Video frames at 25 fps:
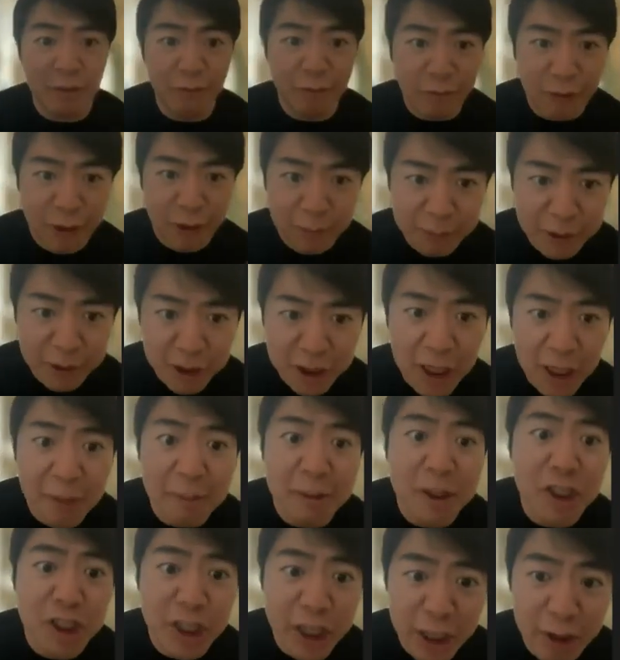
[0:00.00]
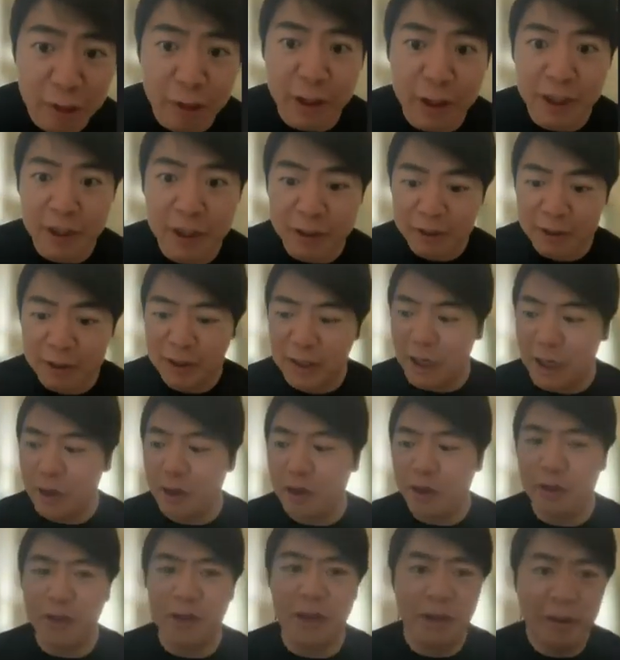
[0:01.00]
from the Tom and Jerry
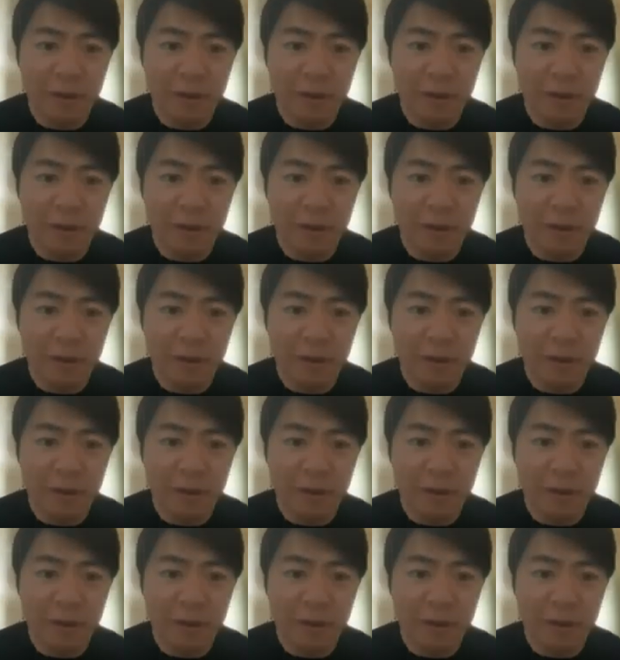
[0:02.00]
cartoon.